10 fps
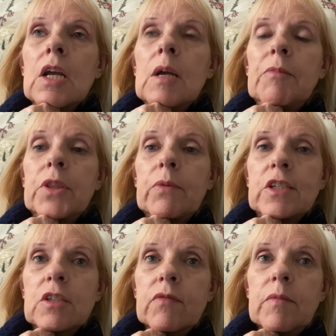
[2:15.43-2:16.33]
But the
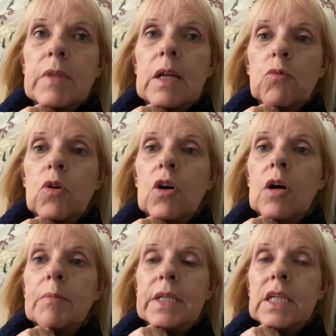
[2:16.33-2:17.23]
rest of them then will
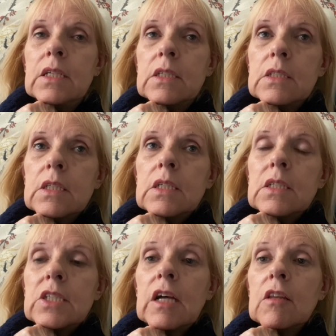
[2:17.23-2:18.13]
all be
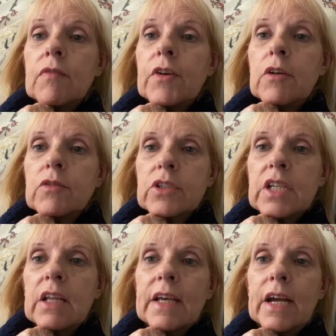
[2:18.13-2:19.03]
telephone or
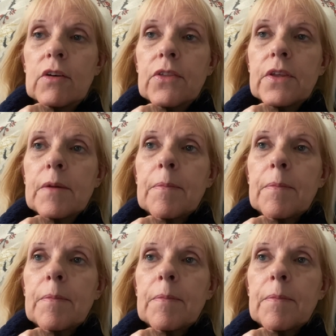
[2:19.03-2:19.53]
telehealth,